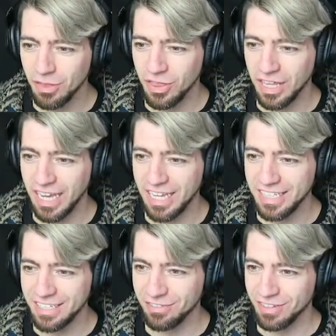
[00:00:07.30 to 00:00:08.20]

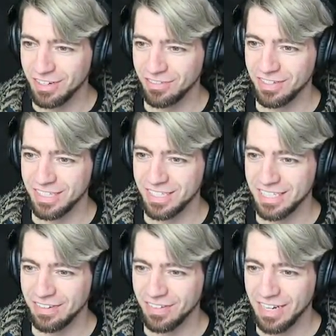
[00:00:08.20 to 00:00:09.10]
30 of Final Fantasy
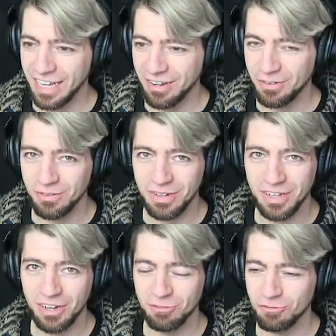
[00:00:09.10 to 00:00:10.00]
VII now. We
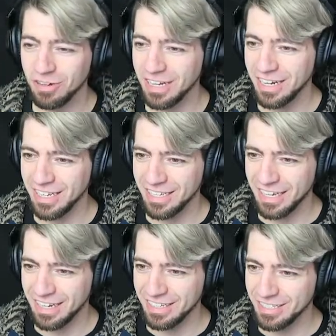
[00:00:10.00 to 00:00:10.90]
are really
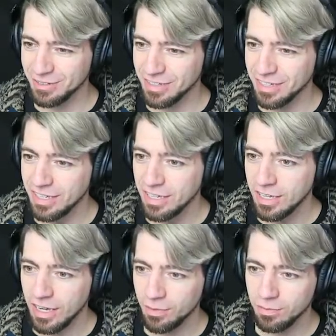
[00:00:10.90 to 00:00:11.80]
getting into it.
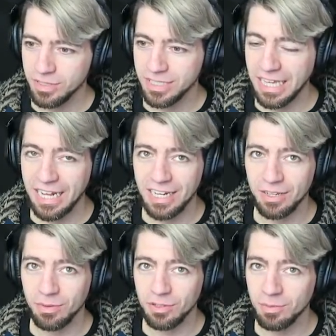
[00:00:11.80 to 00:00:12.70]
And
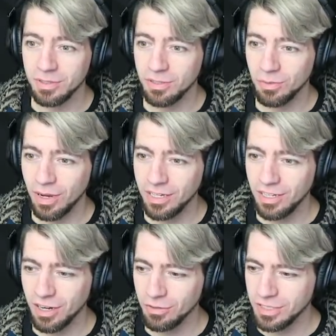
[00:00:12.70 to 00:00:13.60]
sadly, we're coming quite
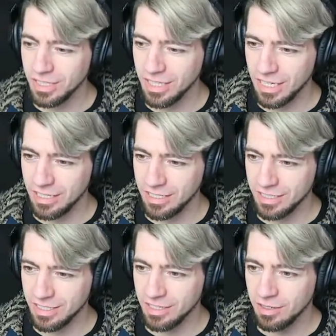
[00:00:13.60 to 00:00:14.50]
close to the
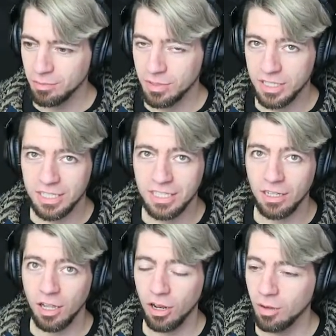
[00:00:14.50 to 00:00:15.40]
end. But there's
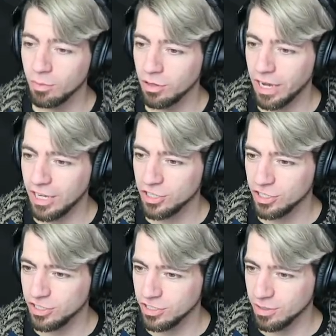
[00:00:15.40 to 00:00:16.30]
still a lot more
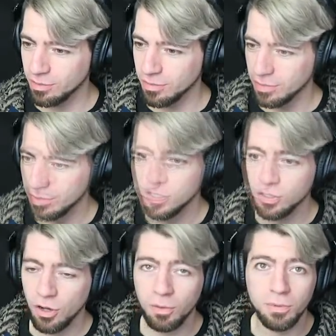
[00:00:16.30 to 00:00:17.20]
action to come.
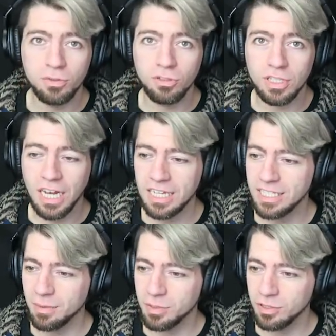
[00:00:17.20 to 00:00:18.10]
So I hope you enjoyed the
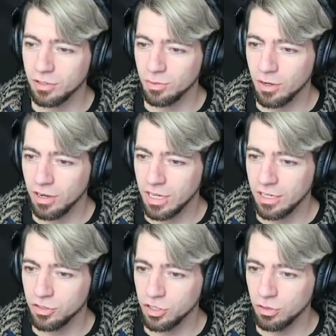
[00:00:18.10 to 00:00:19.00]
last episode where I
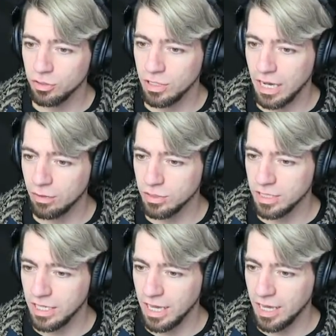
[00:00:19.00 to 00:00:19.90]
kind of showed you how to
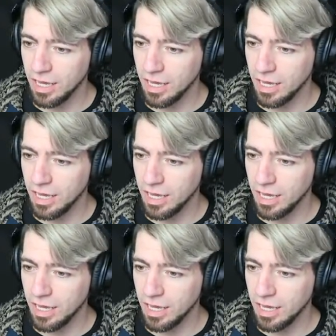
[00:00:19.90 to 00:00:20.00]
get